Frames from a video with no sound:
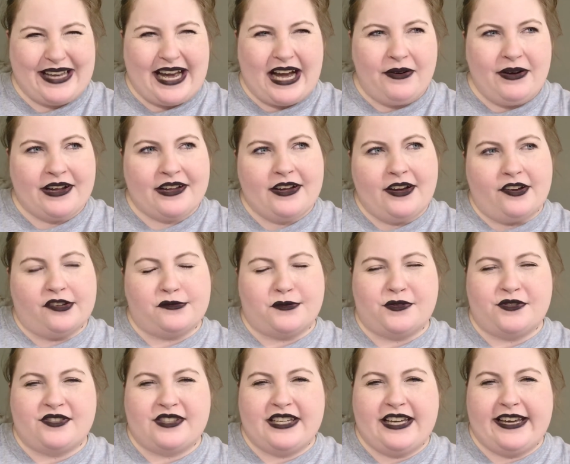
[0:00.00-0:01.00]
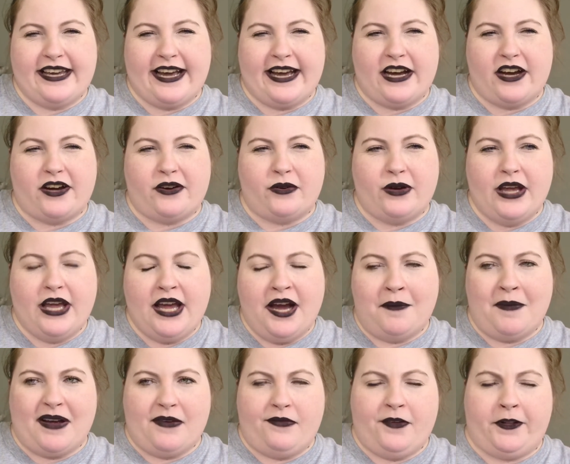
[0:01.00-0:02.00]
how it goes. We'll see how
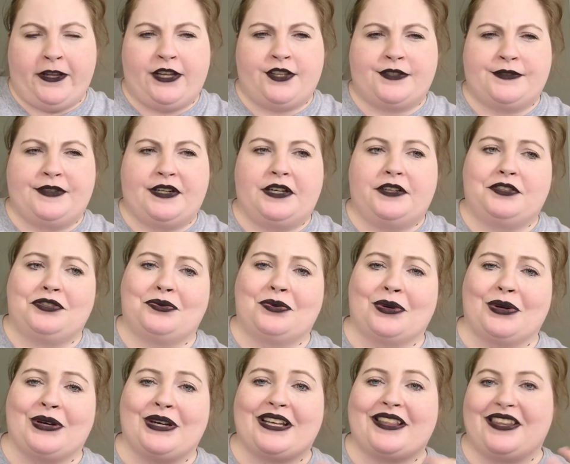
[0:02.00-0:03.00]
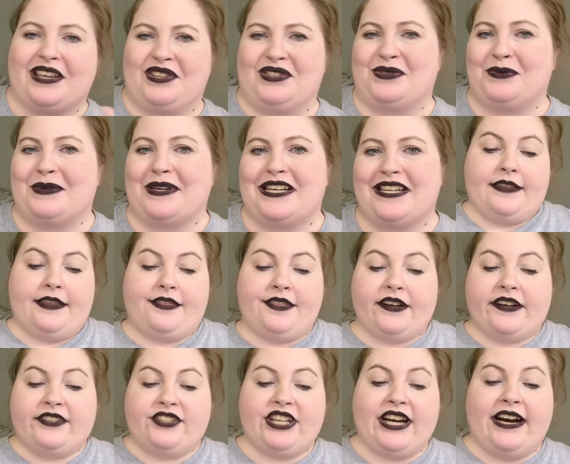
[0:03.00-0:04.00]
my feelings fall toward this one. The
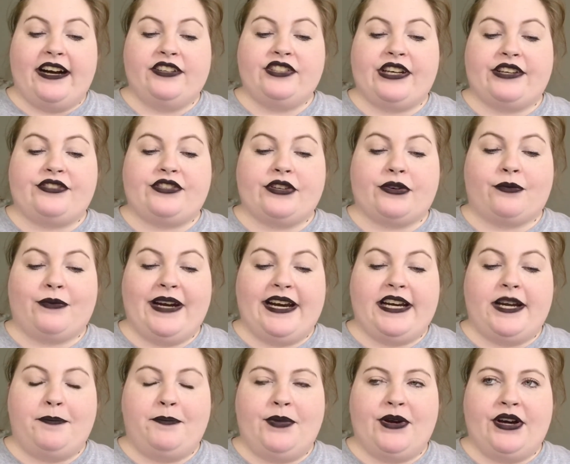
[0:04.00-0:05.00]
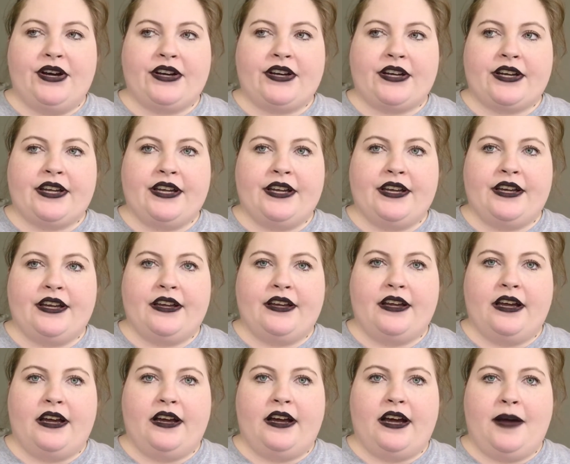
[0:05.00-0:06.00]
third challenge is to read a book
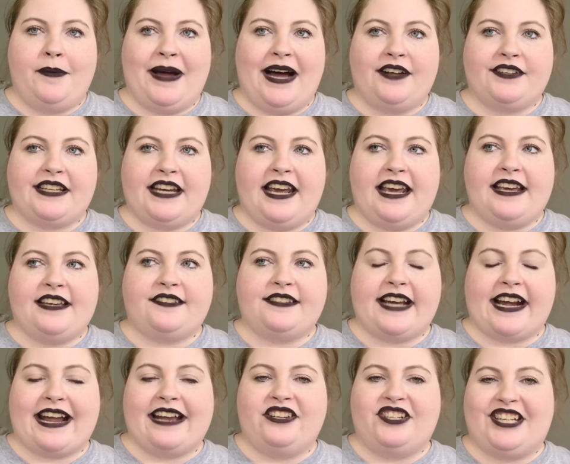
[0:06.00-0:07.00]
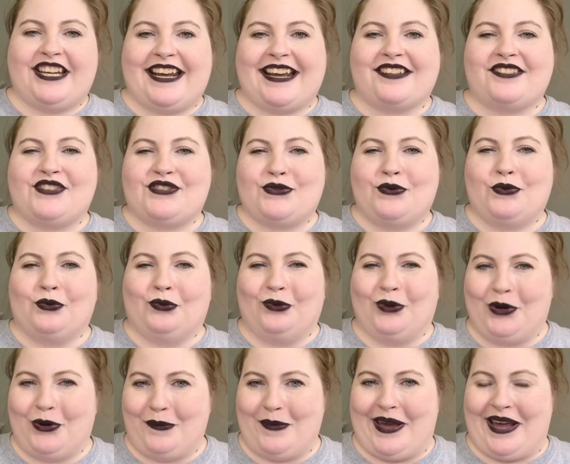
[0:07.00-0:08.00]
about a second chance
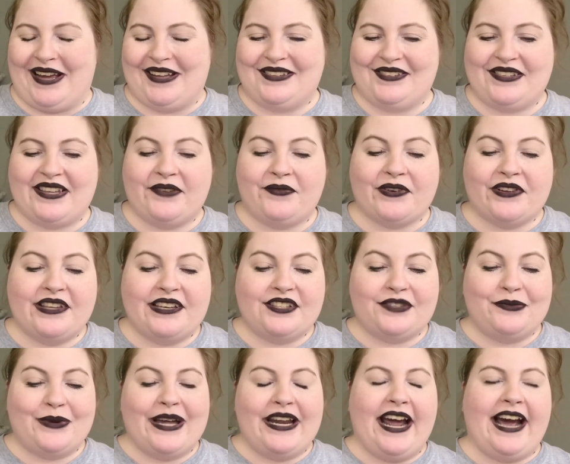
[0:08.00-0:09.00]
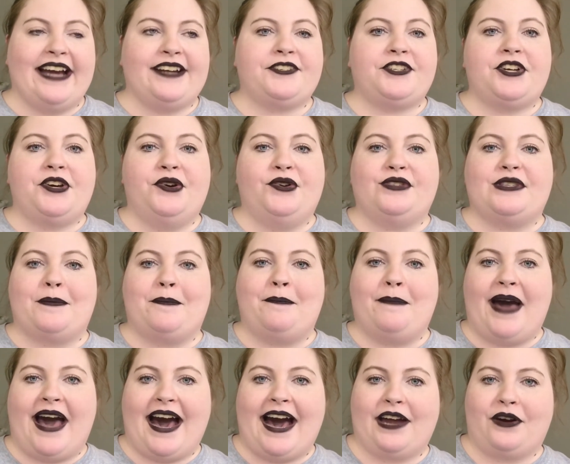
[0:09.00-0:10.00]
romance. For this one, I chose
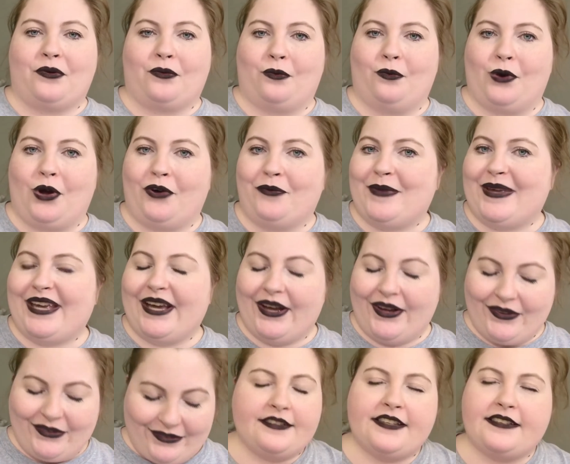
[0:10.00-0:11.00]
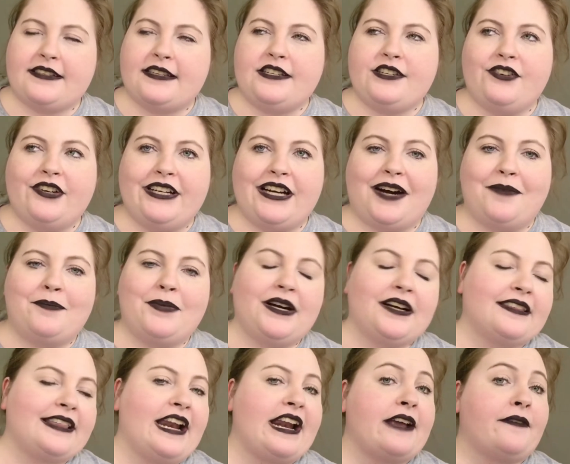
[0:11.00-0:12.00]
Bad Romeo. This is a new adult
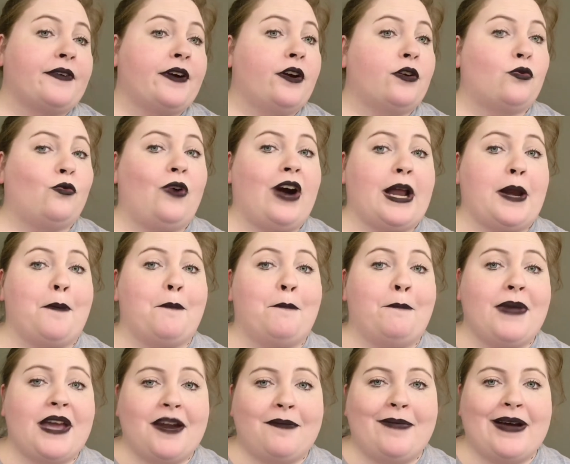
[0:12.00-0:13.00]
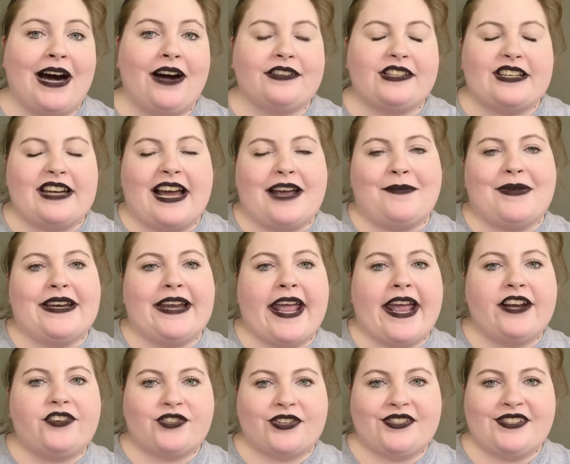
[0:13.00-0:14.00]
book that I've heard quite a bit about and I've been
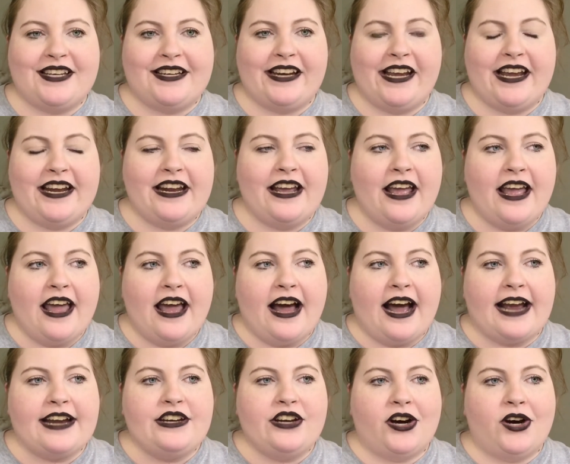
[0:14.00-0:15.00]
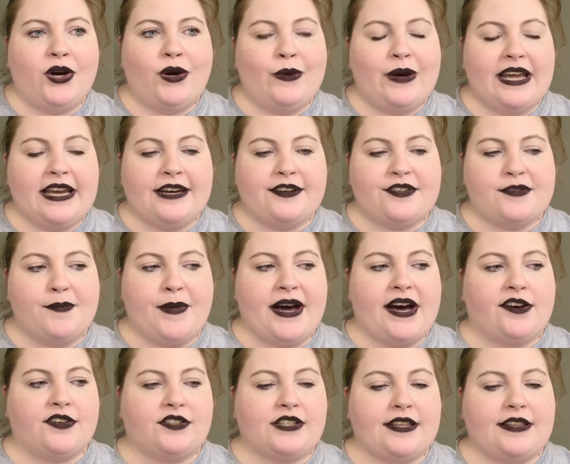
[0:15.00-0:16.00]
interested in. I know it is
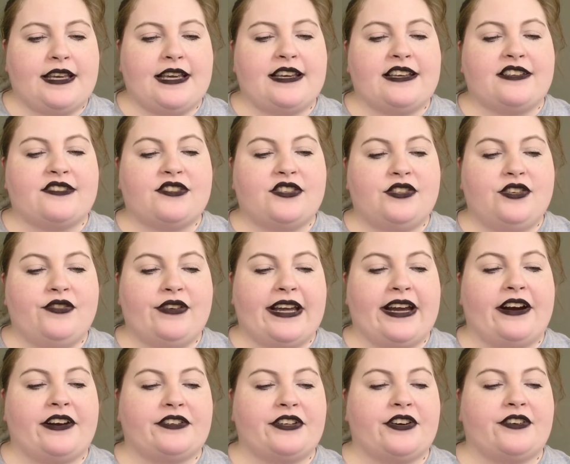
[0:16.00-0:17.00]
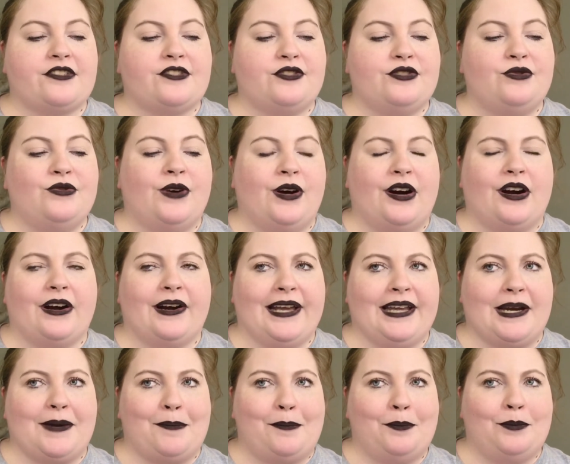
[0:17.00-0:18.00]
about these two characters who are
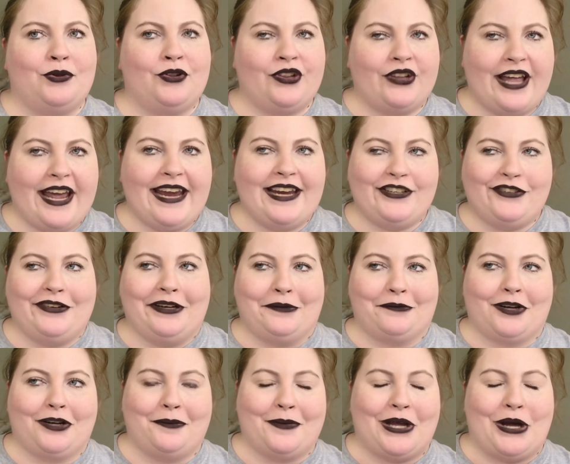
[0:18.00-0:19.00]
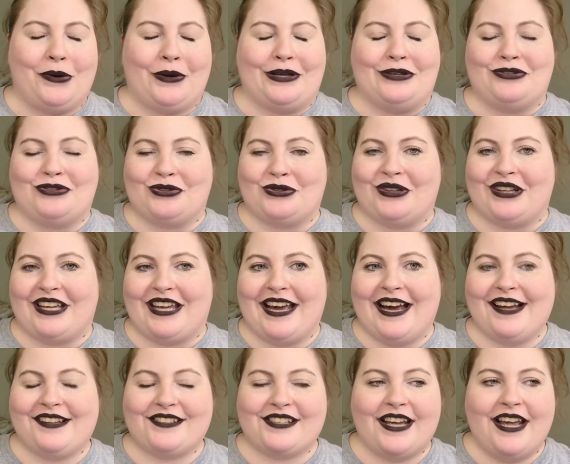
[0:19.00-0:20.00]
in a play doing Romeo and
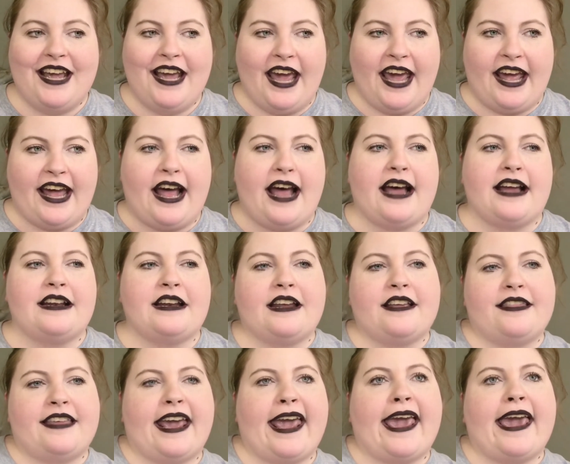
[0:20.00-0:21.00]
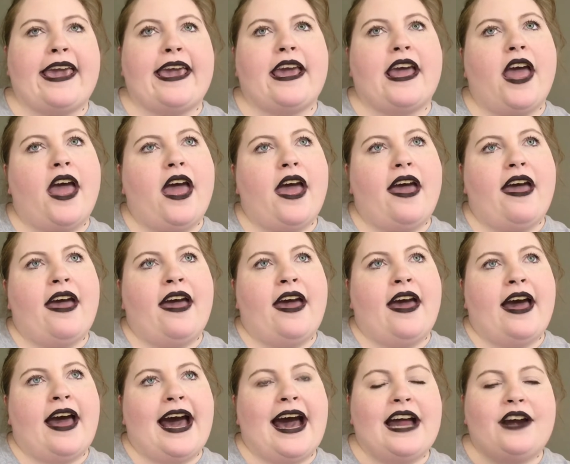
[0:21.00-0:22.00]
Juliet, and they
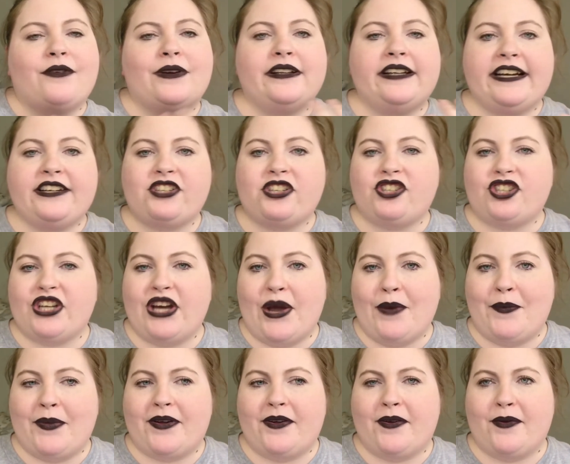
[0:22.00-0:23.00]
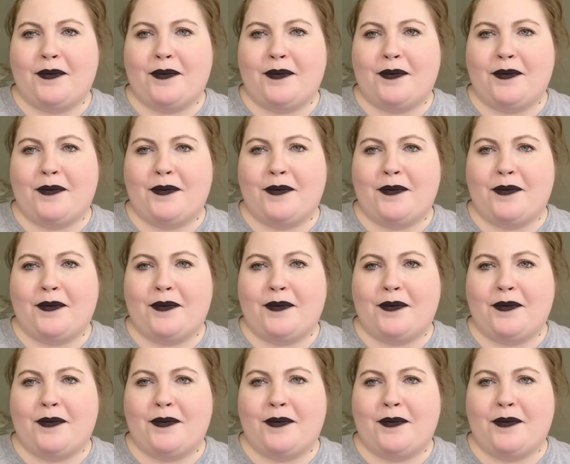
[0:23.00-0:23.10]
had a relationship,